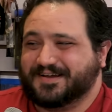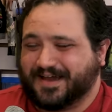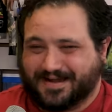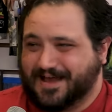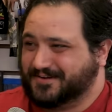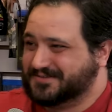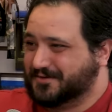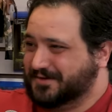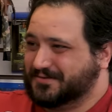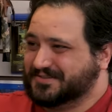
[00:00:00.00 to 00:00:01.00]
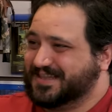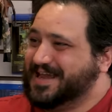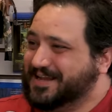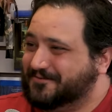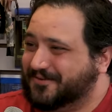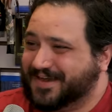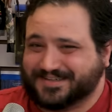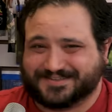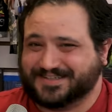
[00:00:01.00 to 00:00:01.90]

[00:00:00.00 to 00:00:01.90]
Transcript: and now he's going through his lady phase.